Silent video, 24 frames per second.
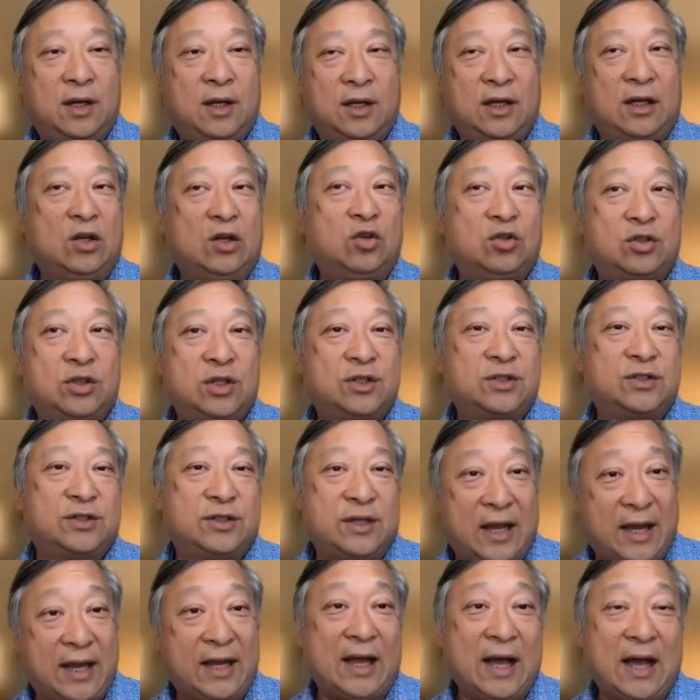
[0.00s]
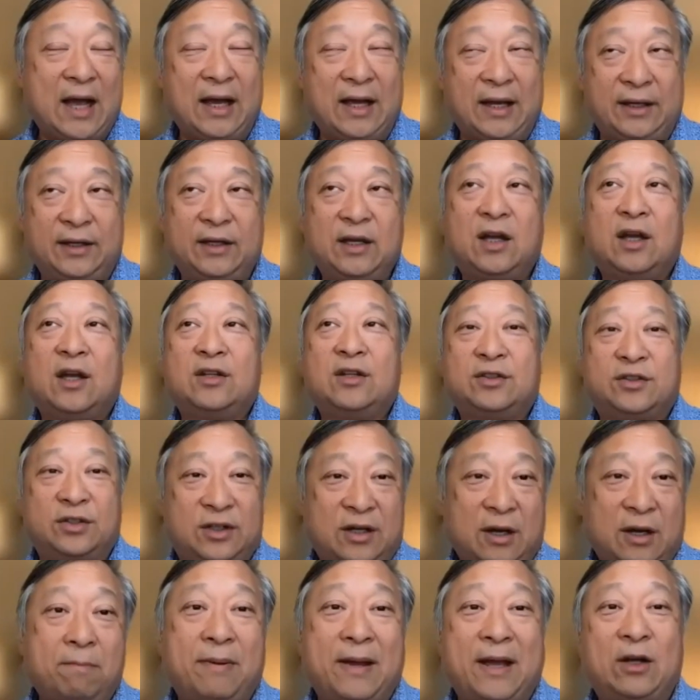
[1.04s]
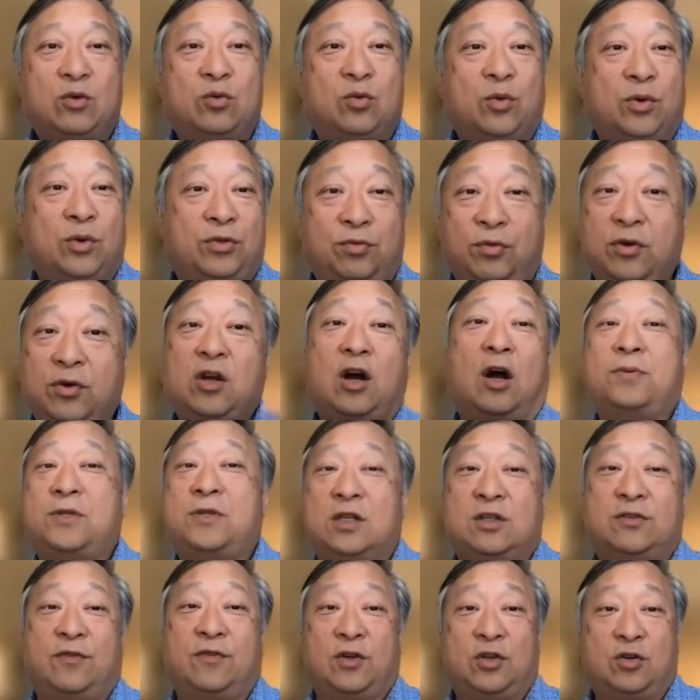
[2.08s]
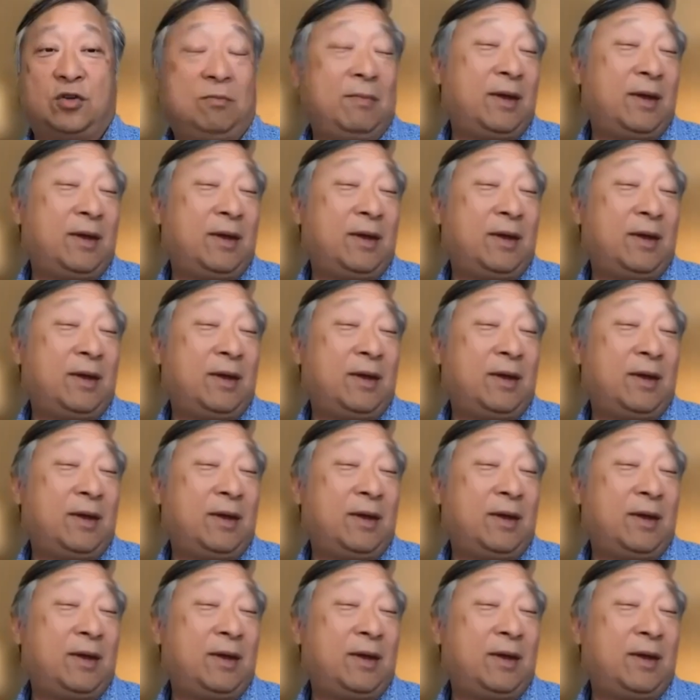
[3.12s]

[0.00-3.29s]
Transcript: It uses AI to come back with three options for you.